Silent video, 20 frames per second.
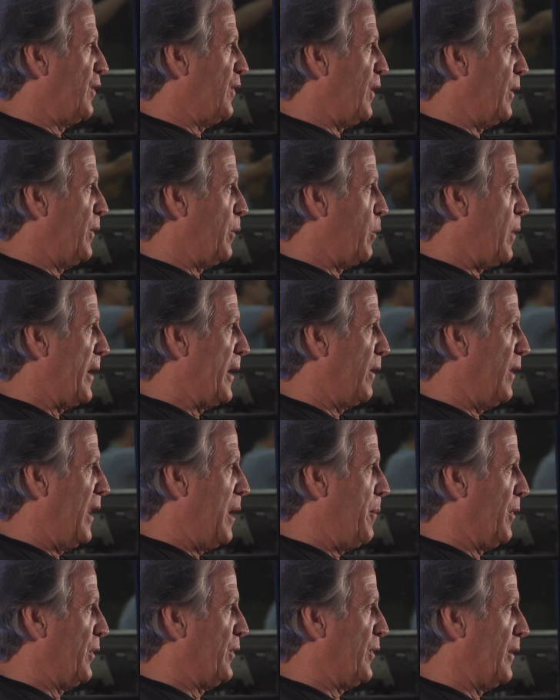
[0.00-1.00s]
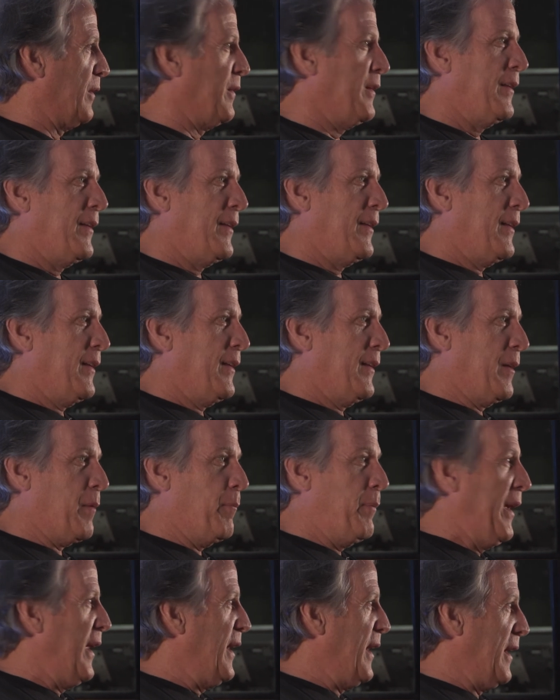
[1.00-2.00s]
So the record labels are
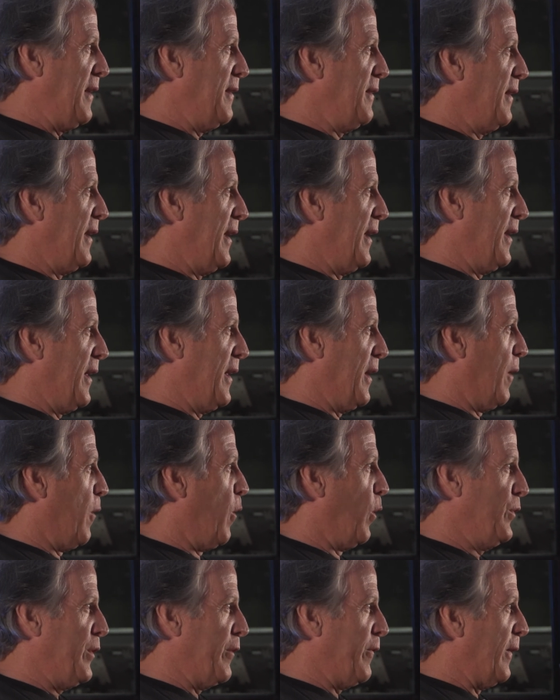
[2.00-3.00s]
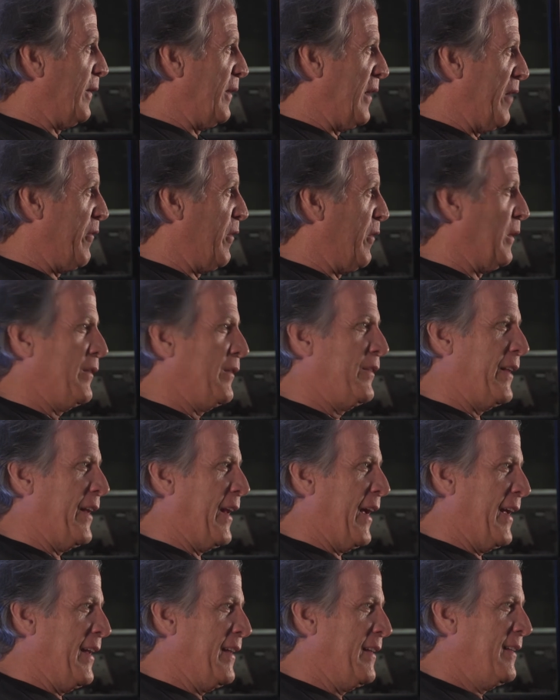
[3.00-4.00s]
competing in a whole different level
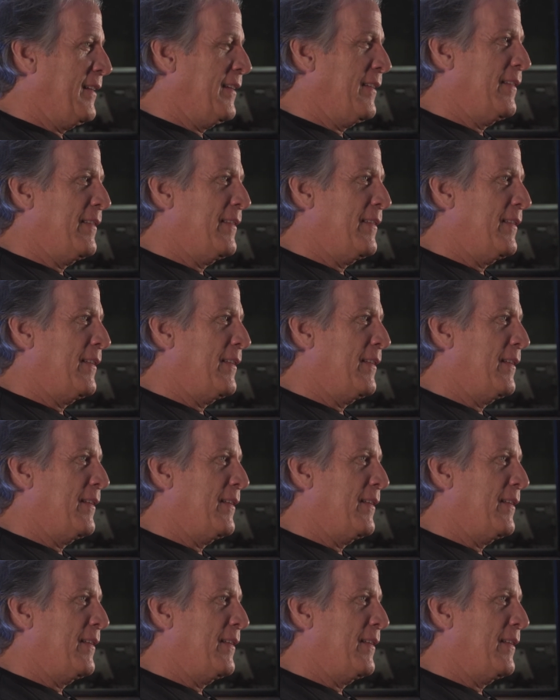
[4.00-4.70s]
today. In a way that they